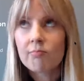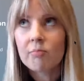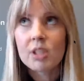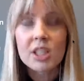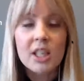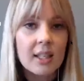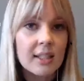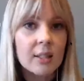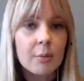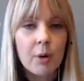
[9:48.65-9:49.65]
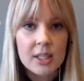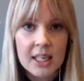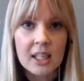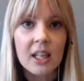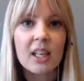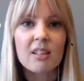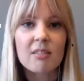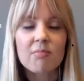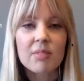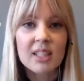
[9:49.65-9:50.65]
dust, particulate,
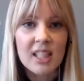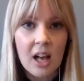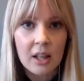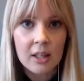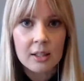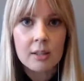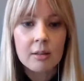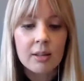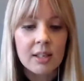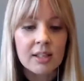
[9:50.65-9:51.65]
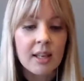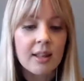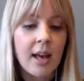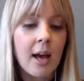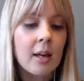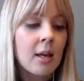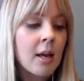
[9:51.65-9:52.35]
solids, things like that.